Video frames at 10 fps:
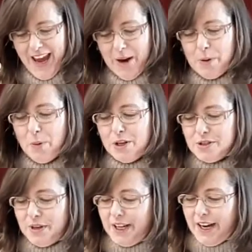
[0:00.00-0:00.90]
And we
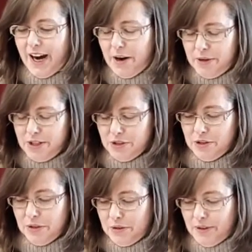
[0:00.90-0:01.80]
want to encourage
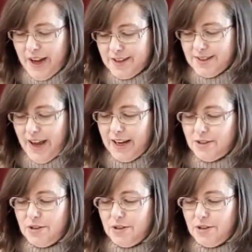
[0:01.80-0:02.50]
you, they say,